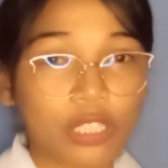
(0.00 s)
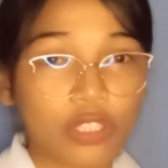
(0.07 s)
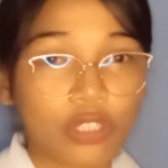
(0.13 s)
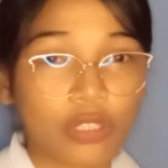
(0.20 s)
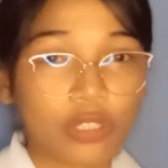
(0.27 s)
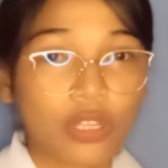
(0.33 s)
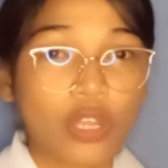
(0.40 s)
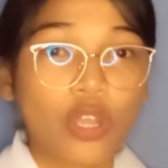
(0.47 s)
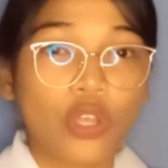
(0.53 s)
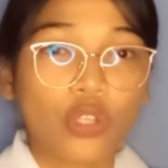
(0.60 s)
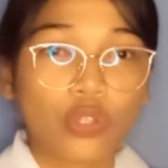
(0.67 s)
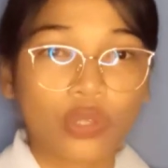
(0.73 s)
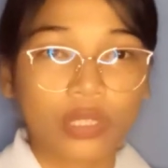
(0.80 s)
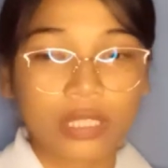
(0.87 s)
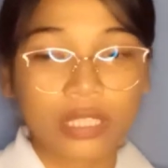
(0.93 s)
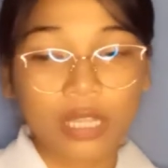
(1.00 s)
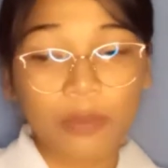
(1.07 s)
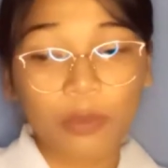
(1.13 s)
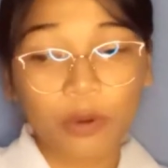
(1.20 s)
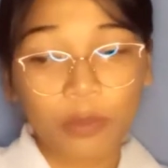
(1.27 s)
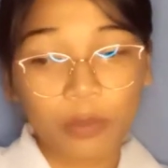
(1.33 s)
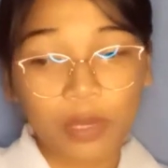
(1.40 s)
So here's the formula.
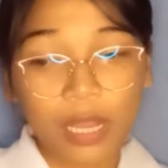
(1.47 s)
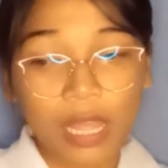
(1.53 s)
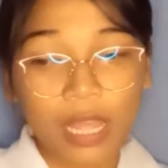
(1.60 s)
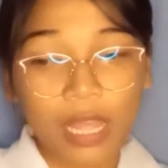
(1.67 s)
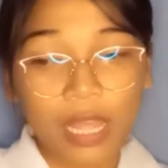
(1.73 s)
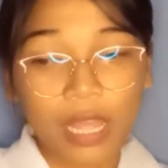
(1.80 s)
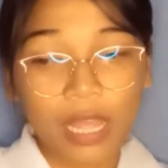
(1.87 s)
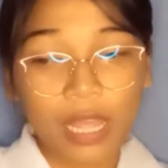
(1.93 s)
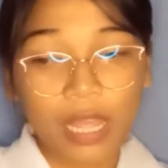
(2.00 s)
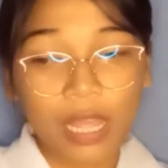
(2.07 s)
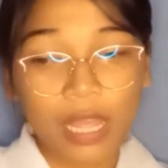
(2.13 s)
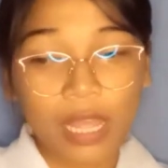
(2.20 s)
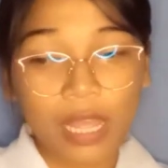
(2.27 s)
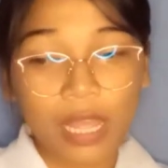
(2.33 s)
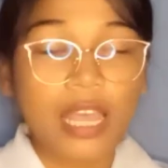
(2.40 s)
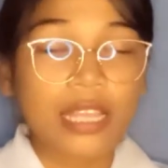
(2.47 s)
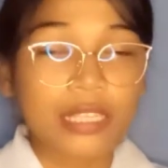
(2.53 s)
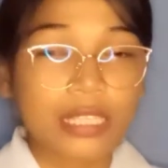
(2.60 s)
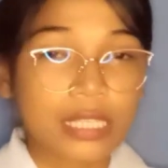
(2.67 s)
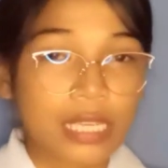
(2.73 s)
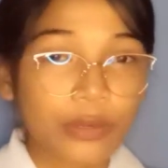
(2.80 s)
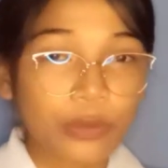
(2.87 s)
0 plus
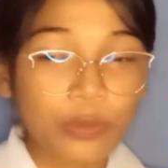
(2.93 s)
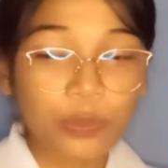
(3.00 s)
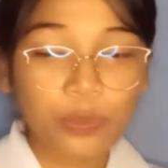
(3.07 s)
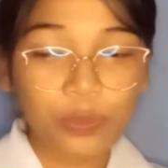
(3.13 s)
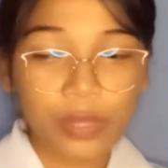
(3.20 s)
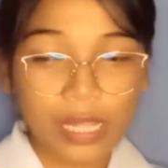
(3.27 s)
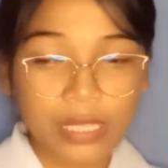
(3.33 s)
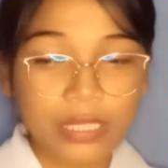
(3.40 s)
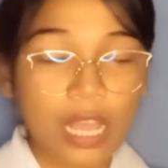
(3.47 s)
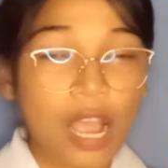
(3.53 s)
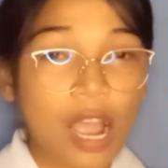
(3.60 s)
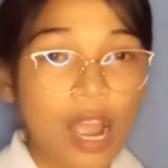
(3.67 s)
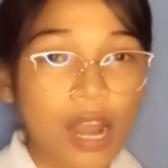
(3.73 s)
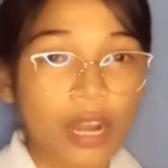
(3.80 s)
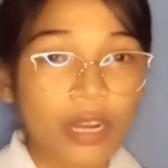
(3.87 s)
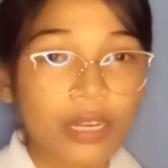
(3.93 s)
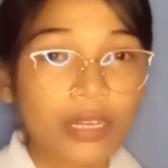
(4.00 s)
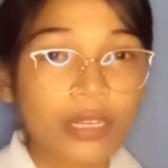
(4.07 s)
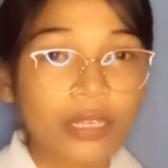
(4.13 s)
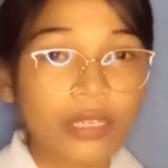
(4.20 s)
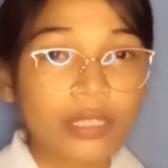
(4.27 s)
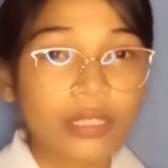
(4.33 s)
R sub
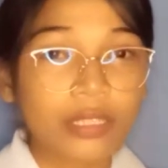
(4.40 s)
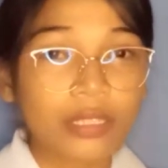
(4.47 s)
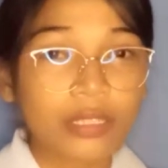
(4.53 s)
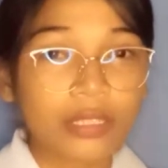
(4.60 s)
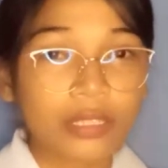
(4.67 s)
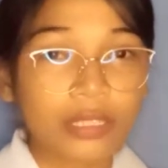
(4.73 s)
A